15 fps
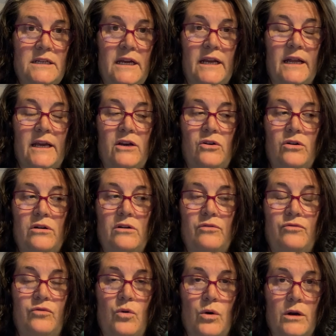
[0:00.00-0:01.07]
and I couldn't
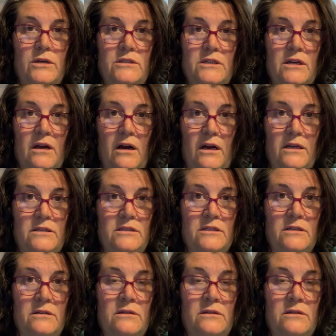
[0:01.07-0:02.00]
afford to cut,